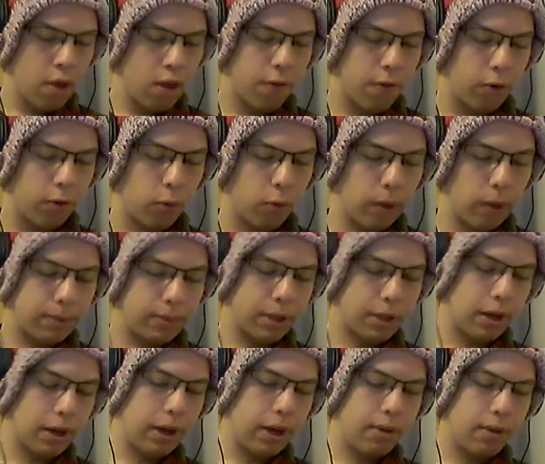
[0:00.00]
For a
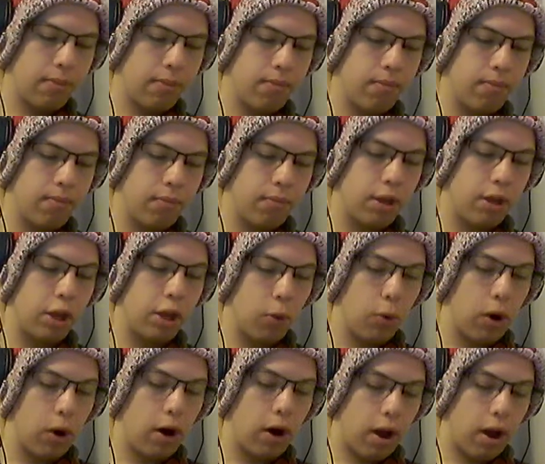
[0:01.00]
website,
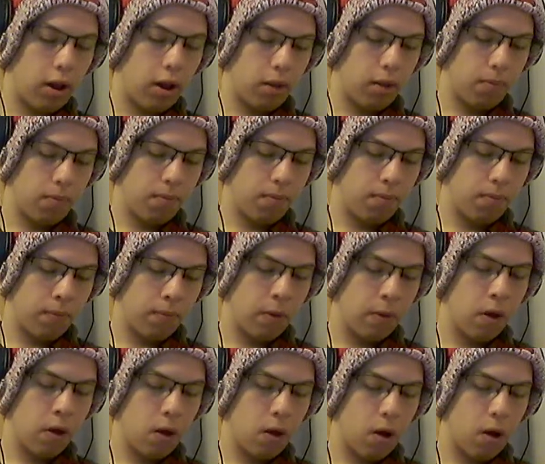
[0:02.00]
URL,
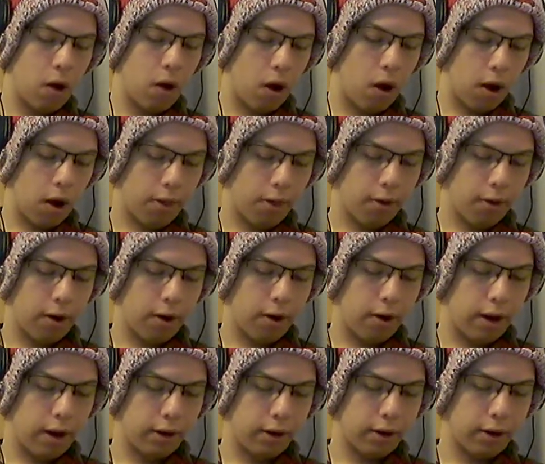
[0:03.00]
author,
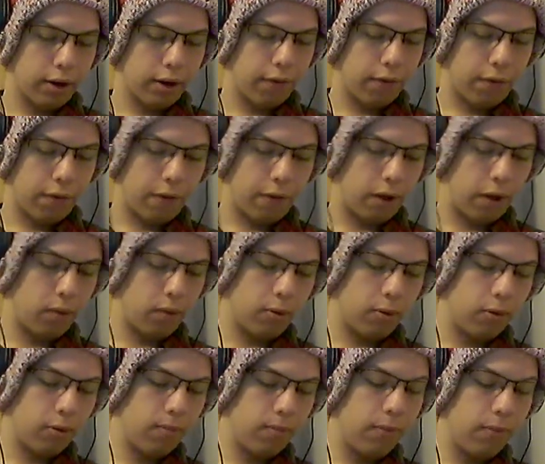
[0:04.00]
editor if
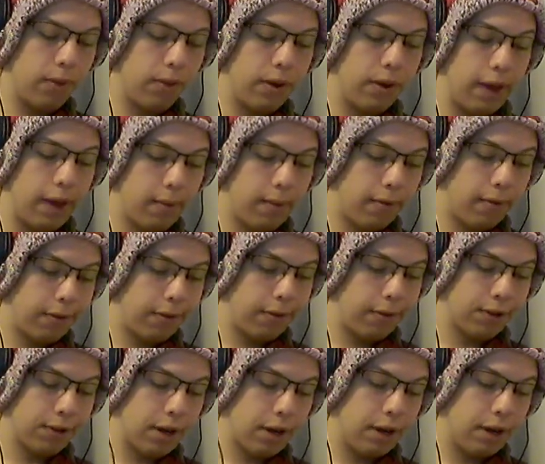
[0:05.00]
available, the name of the
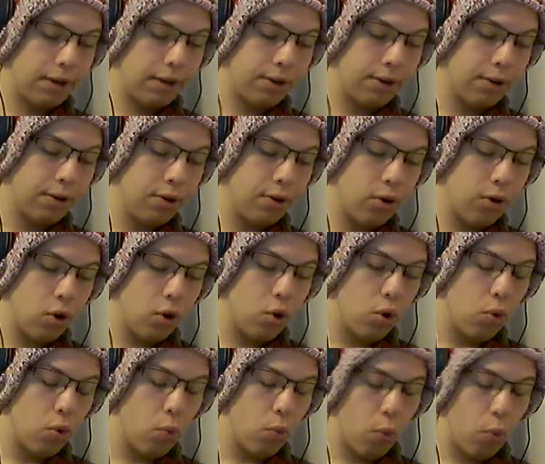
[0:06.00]
site,
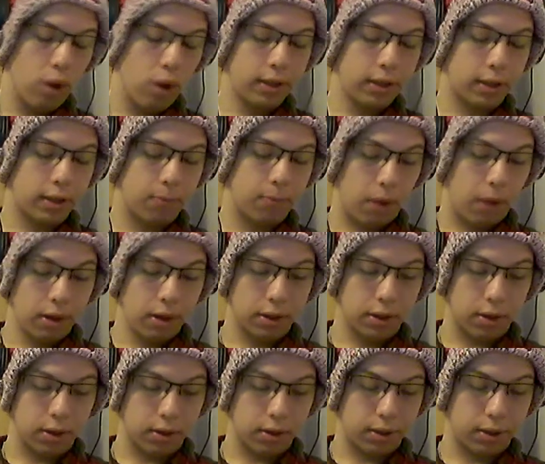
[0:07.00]
what
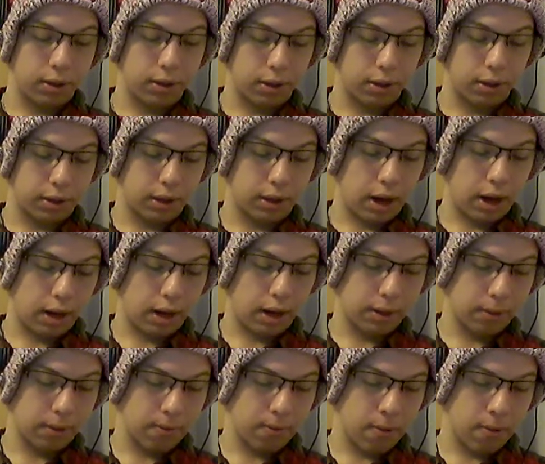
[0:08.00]
sponsors the site